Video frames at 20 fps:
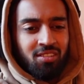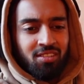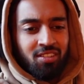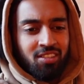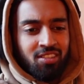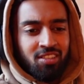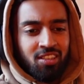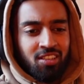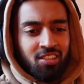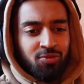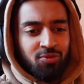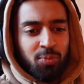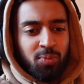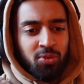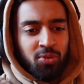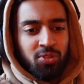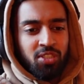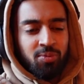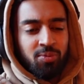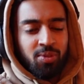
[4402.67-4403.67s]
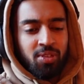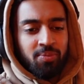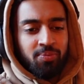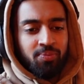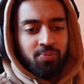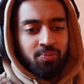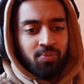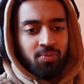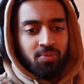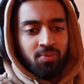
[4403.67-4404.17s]
It's for pussies, mate.
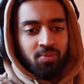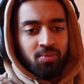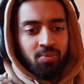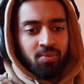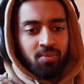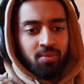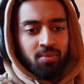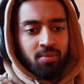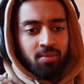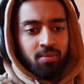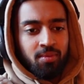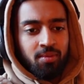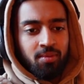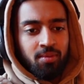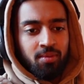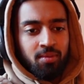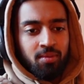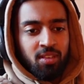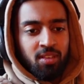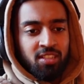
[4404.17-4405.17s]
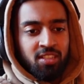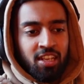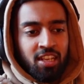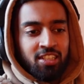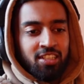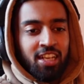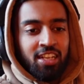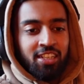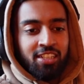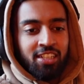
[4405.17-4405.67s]

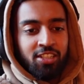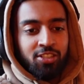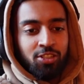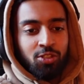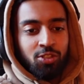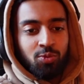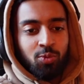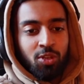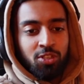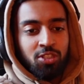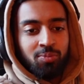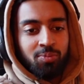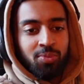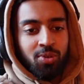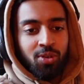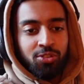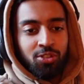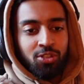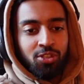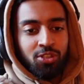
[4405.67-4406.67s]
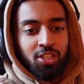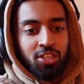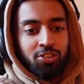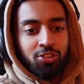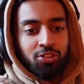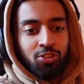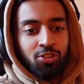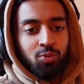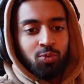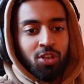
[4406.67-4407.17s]
It's like literally just watching porn. You're
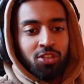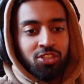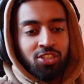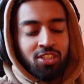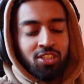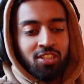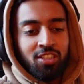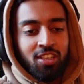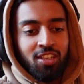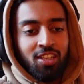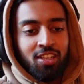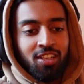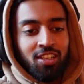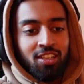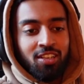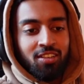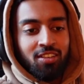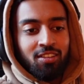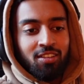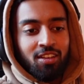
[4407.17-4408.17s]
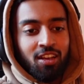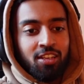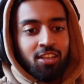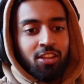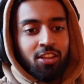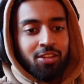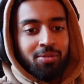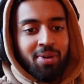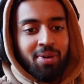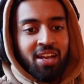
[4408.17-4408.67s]
literally just watching
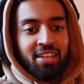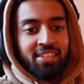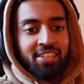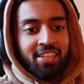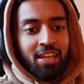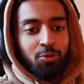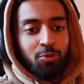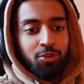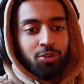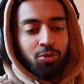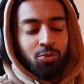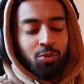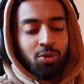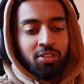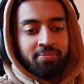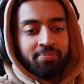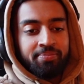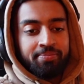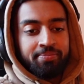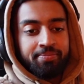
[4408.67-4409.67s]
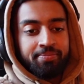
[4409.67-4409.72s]
another man get what you want.